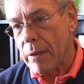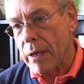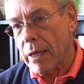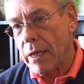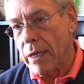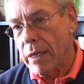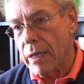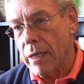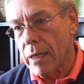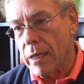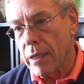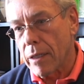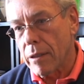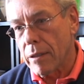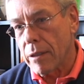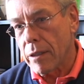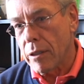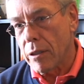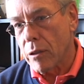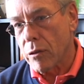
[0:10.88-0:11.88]

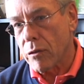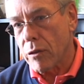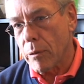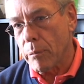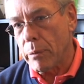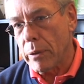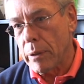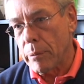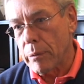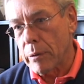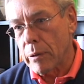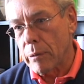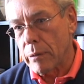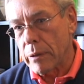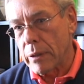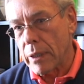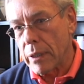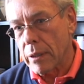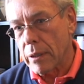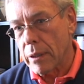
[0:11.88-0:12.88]
And you know, some people,
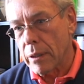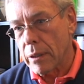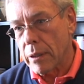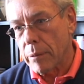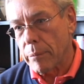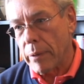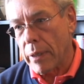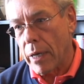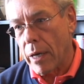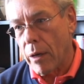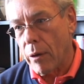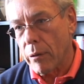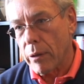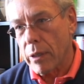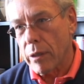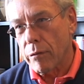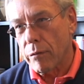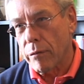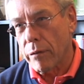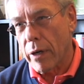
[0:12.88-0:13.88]
when they think about
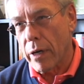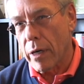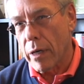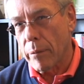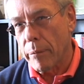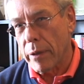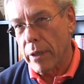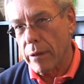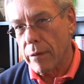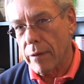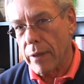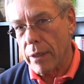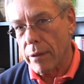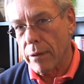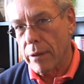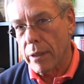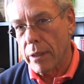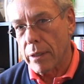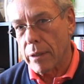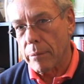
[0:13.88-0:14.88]
environment, they
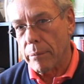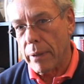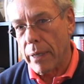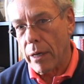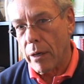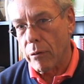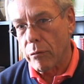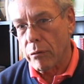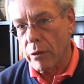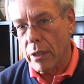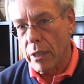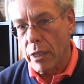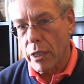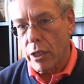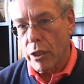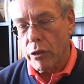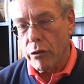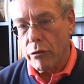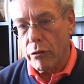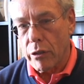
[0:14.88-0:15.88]
think about,
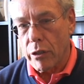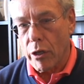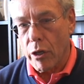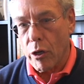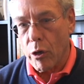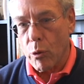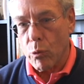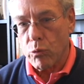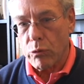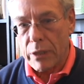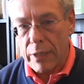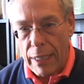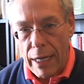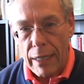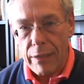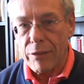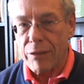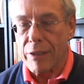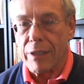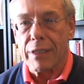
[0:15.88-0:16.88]
you know,
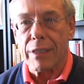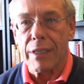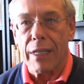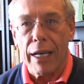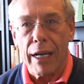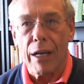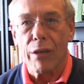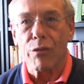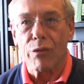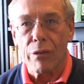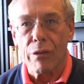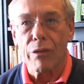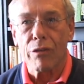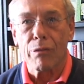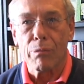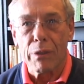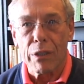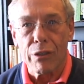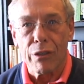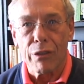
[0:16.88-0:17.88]
toxic and
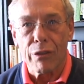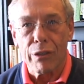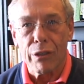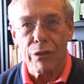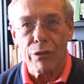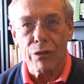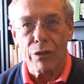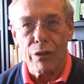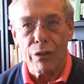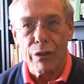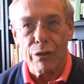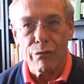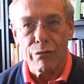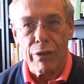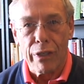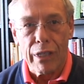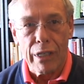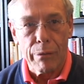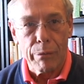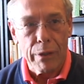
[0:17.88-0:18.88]
hazardous materials in the
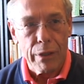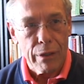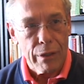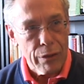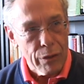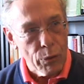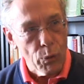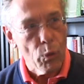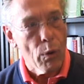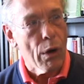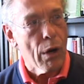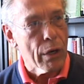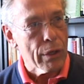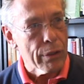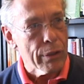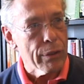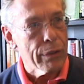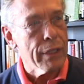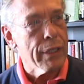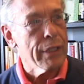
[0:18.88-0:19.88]
environment, in the
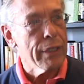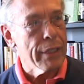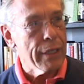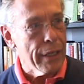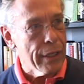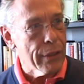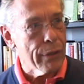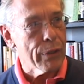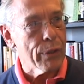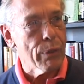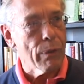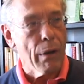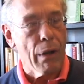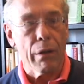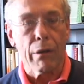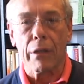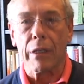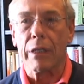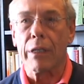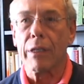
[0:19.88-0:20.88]
water, in the air
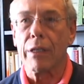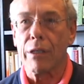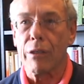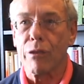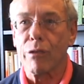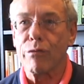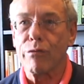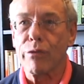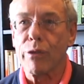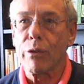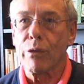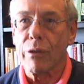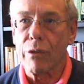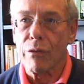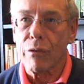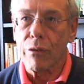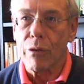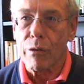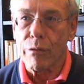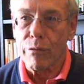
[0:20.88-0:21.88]
quality, in the food,
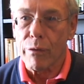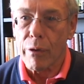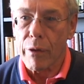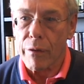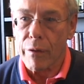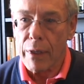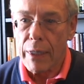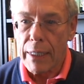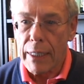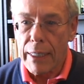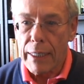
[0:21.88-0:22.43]
and so forth.